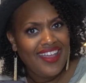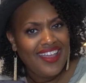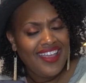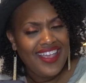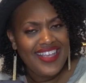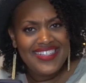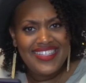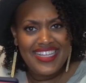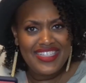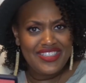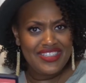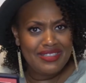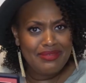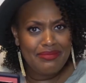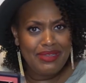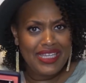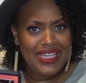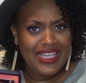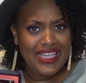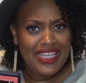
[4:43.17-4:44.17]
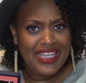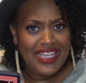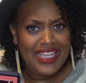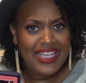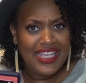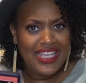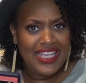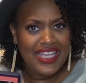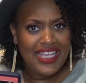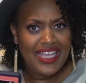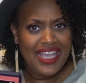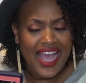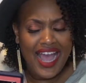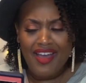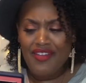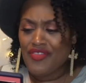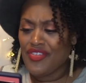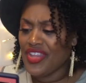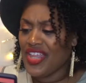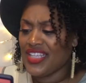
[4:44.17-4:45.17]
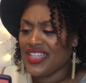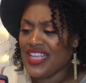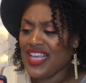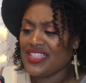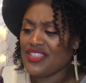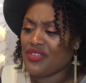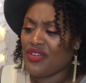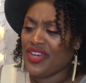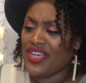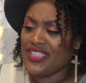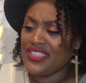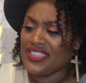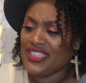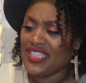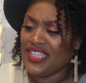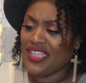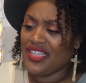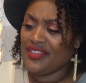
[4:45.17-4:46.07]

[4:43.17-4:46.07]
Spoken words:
Is that just me? I feel like that's crazy.